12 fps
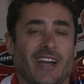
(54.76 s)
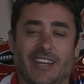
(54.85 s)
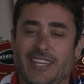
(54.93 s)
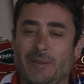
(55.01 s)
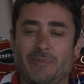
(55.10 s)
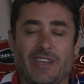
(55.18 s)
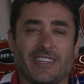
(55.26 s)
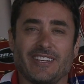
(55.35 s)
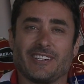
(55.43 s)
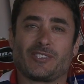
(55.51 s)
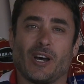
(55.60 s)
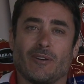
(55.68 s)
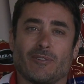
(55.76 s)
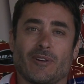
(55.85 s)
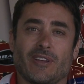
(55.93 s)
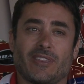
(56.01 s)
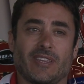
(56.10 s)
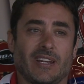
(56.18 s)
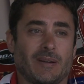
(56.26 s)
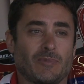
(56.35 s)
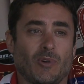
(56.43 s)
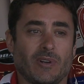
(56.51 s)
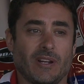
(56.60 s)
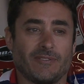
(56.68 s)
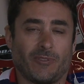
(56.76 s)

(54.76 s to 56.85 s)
I keep thinking that it's over with and I'm going on